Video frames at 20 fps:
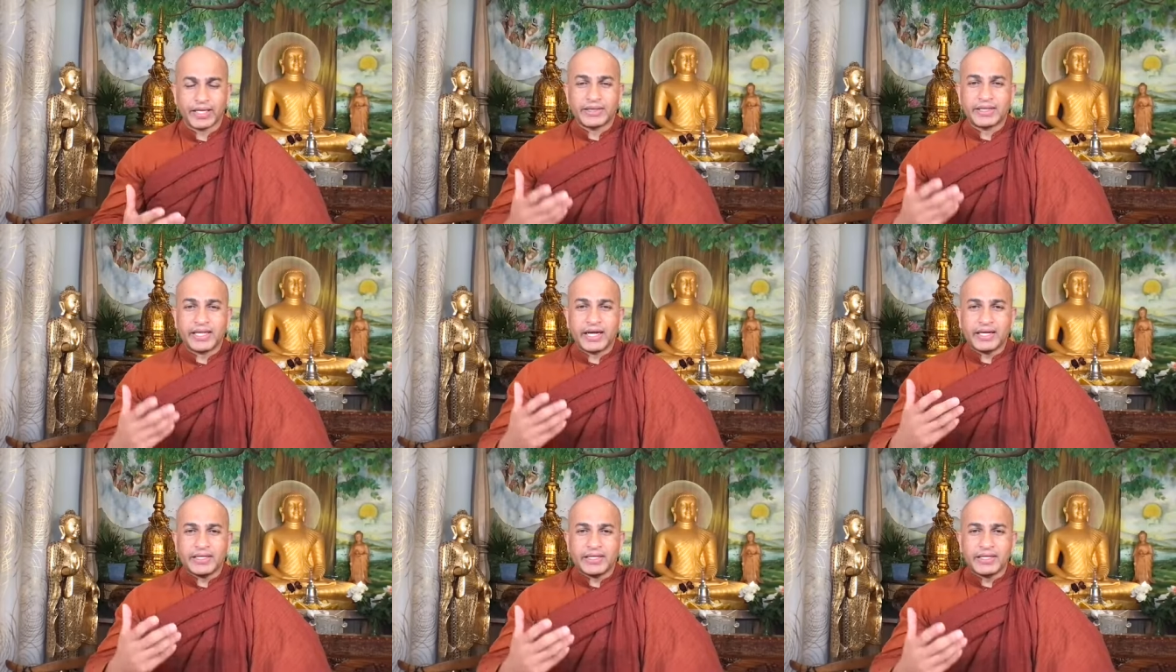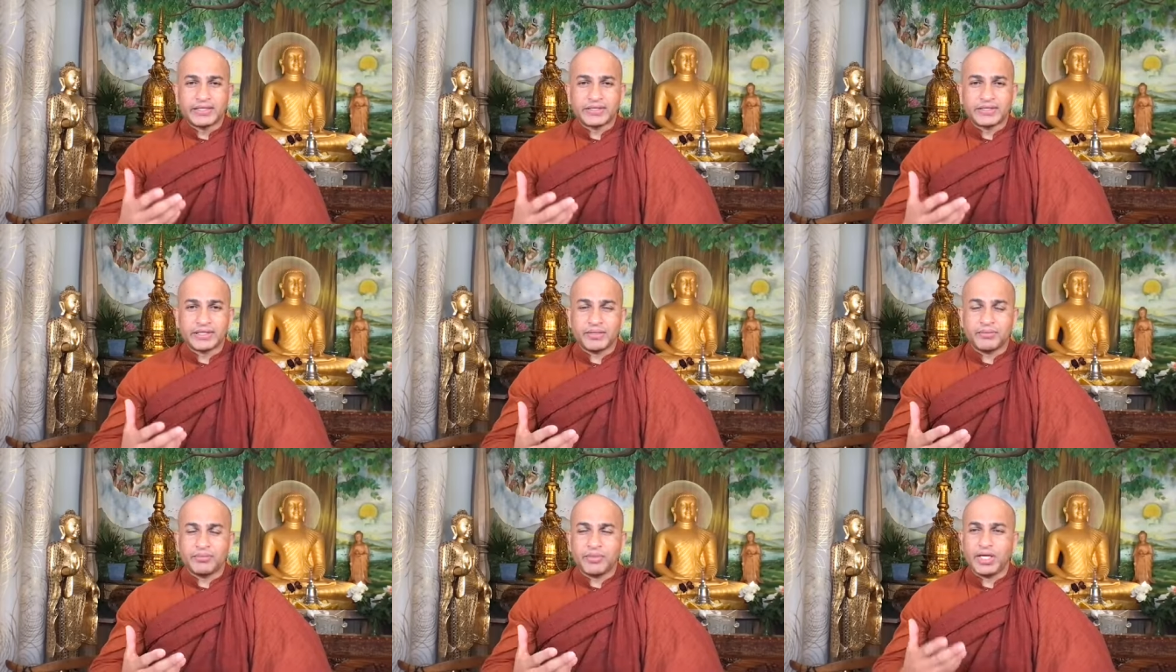that
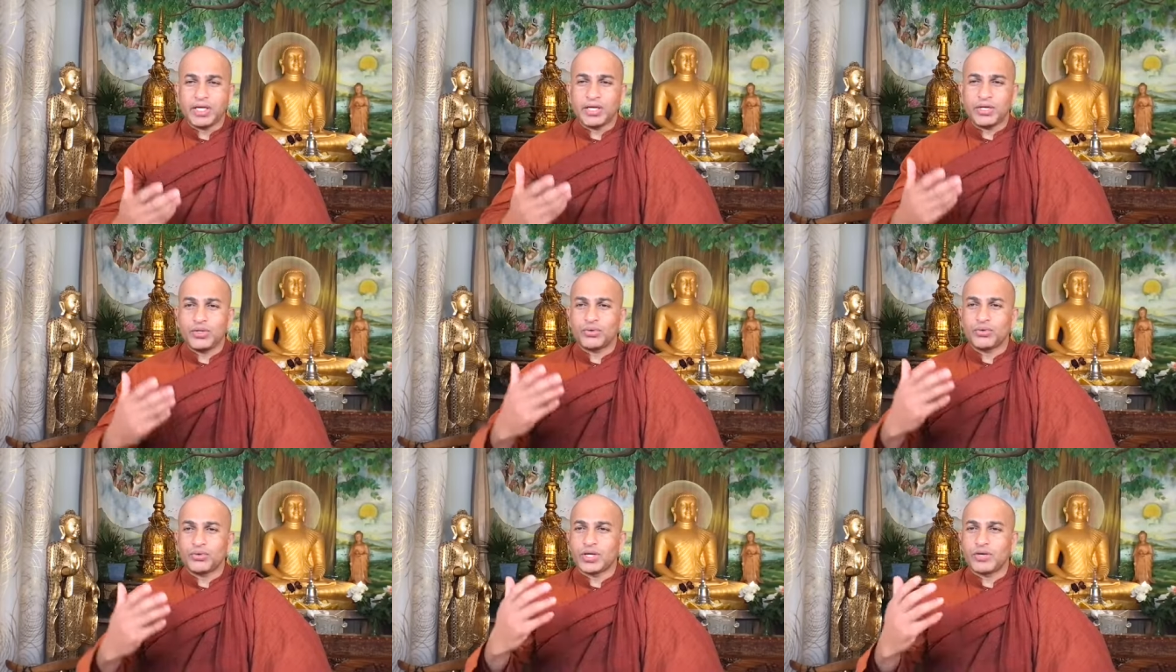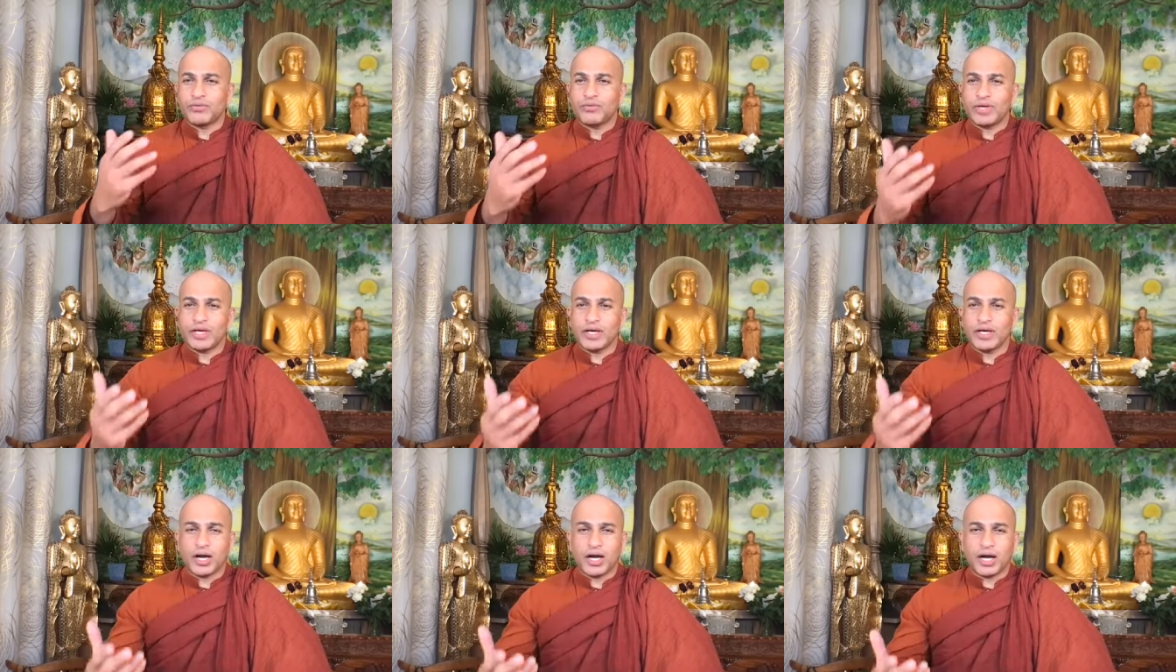doesn't mean you
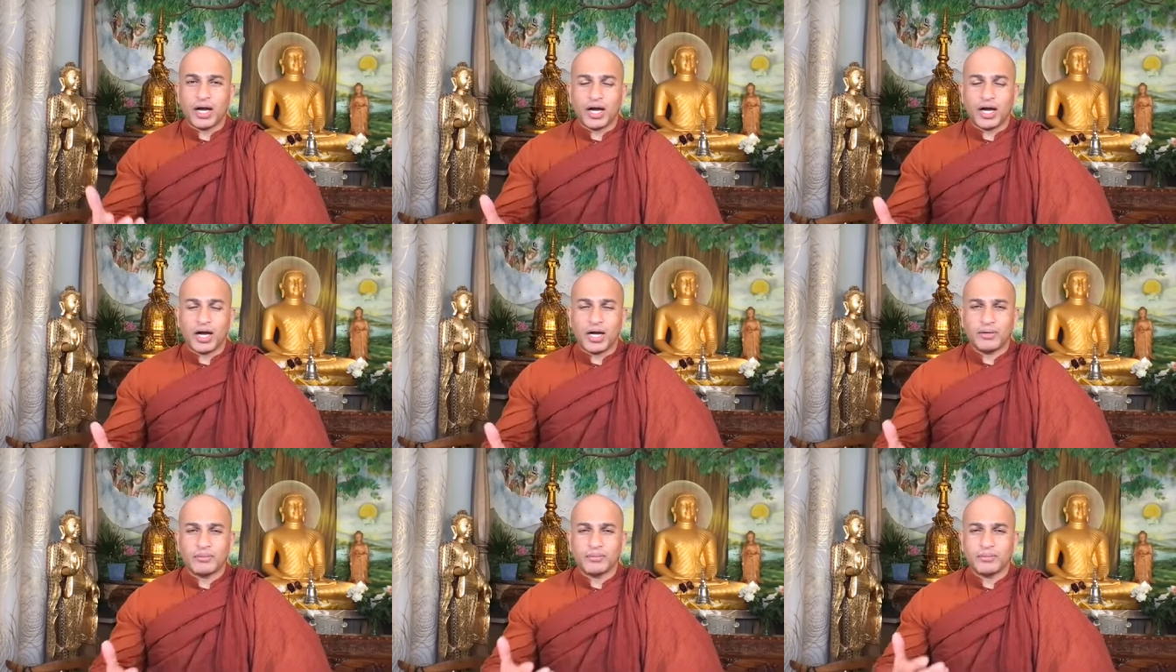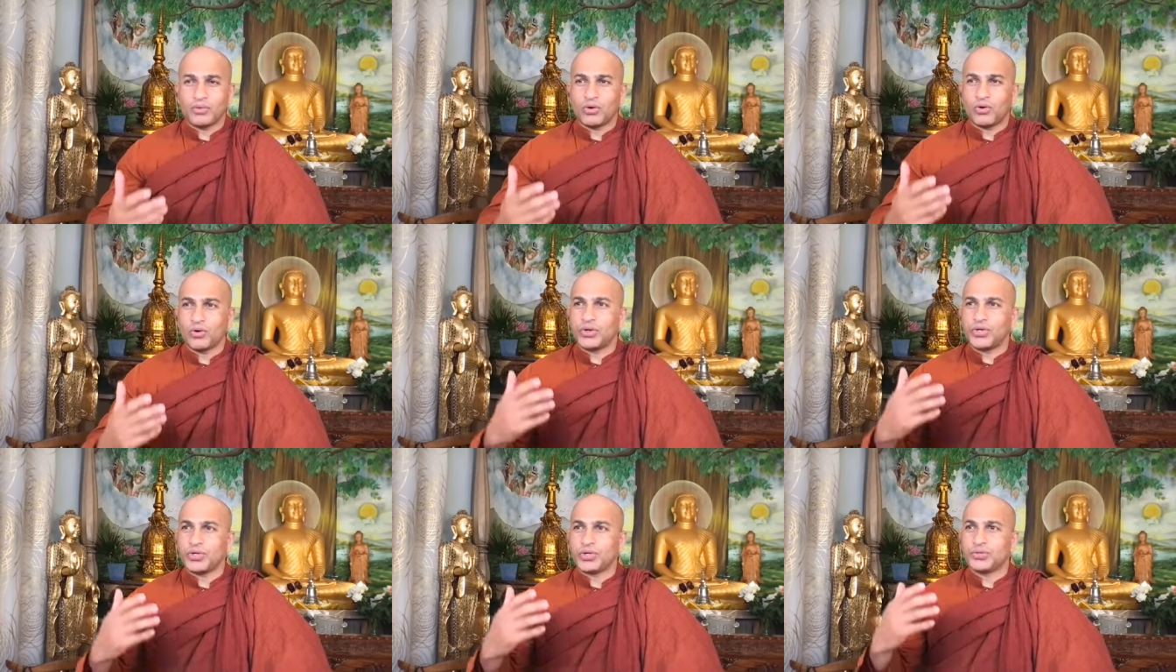giving harm
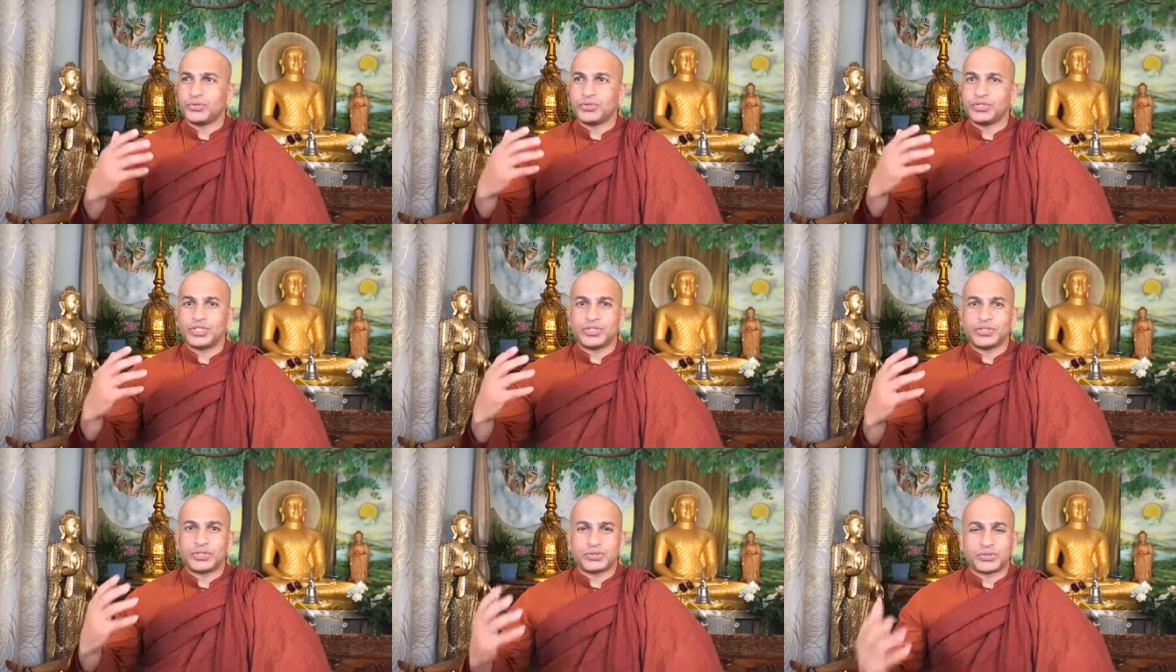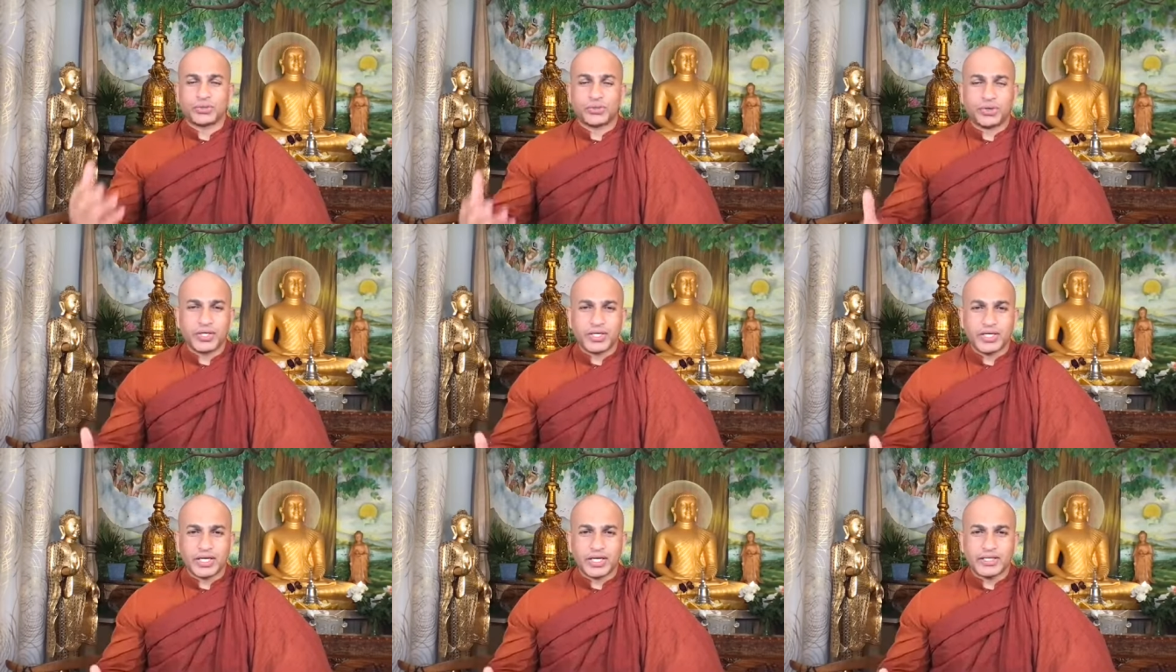or you
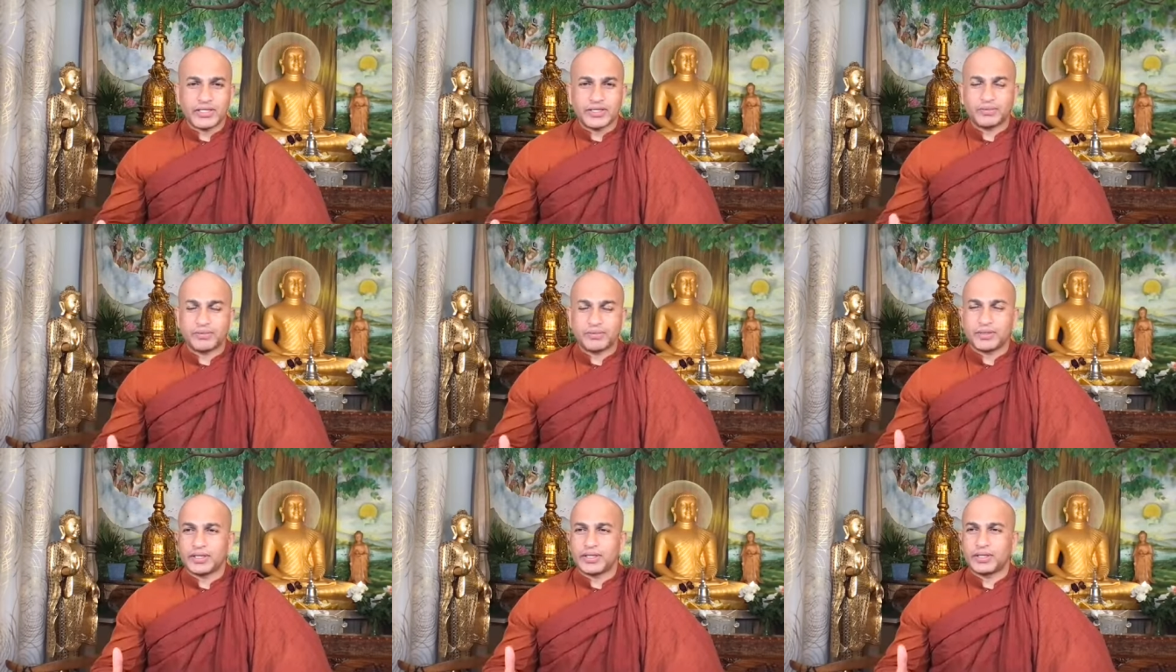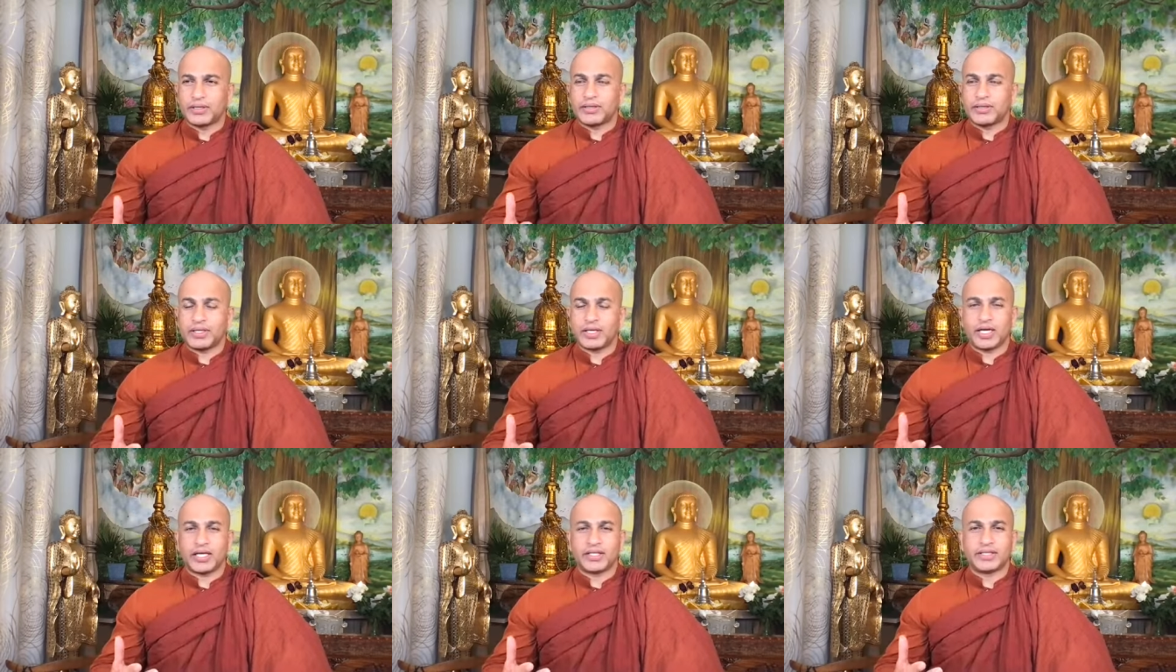destroy other uh,
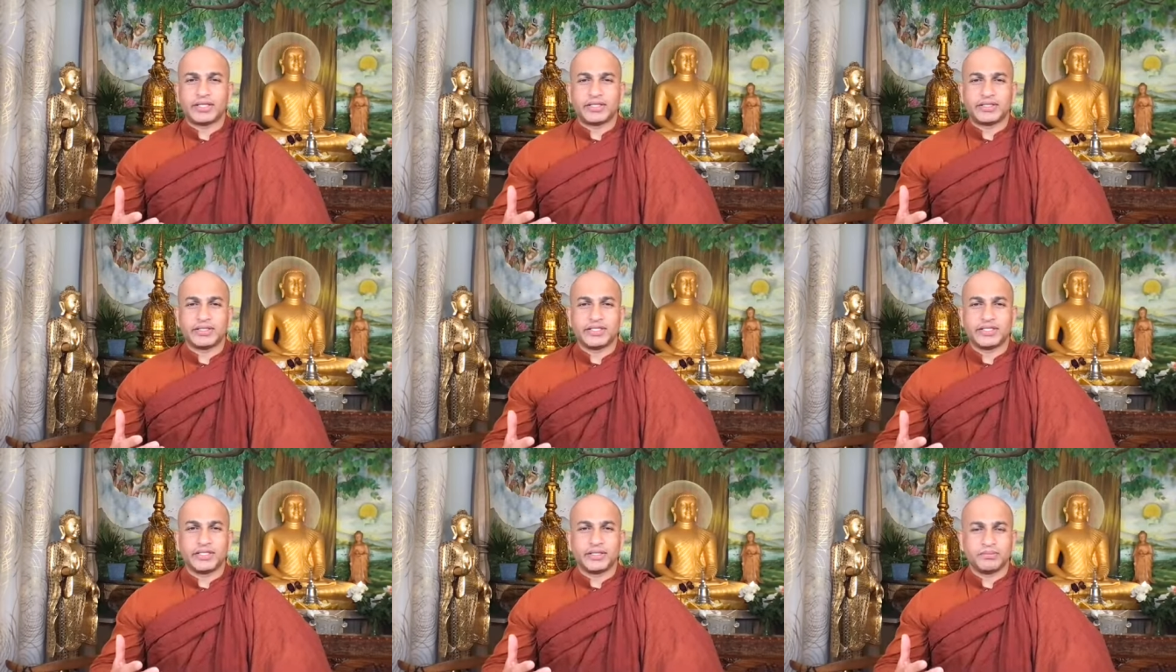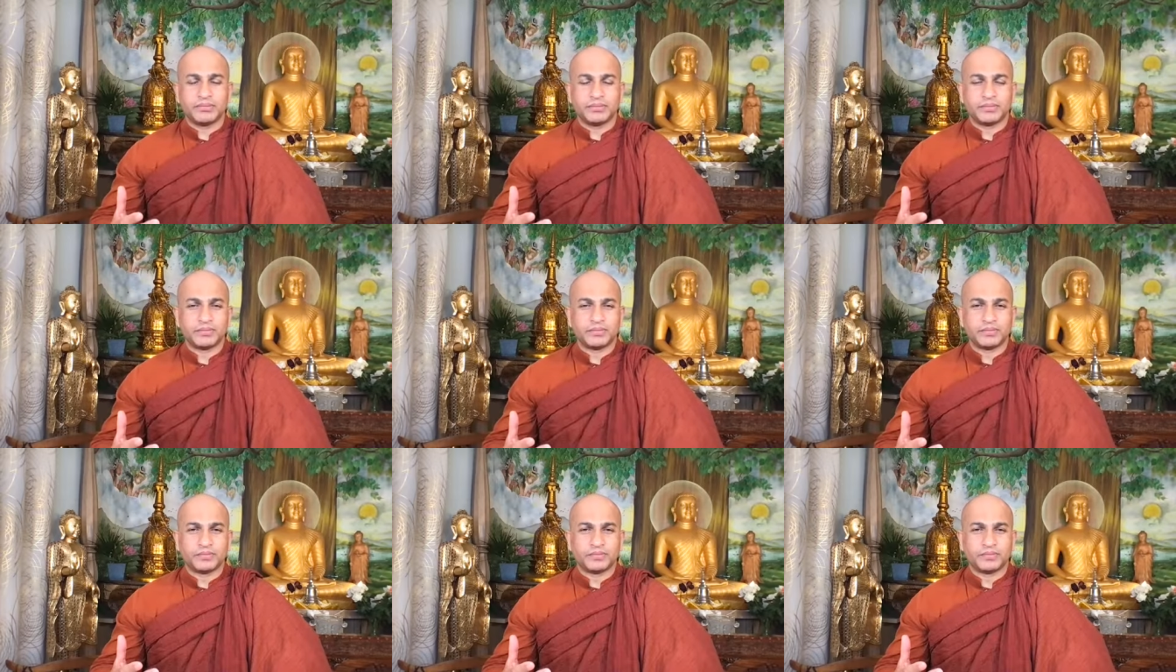other team